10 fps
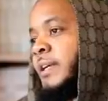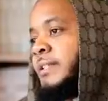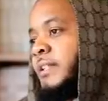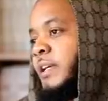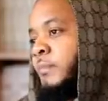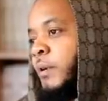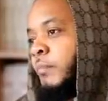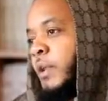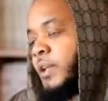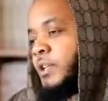It's like the
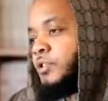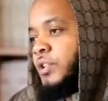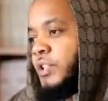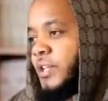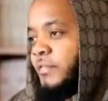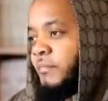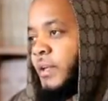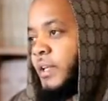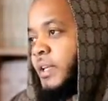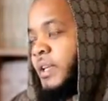bottom line is you need to have
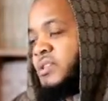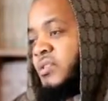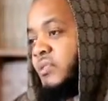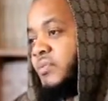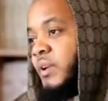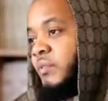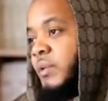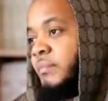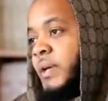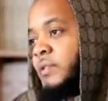money. That's the only thing that
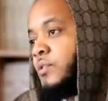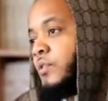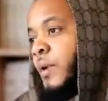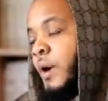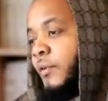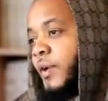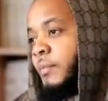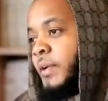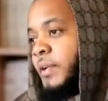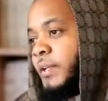really matters. So however
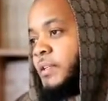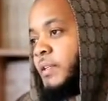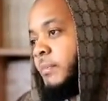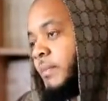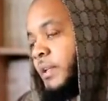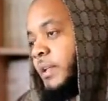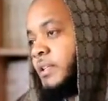I'm going to get it, I'm going to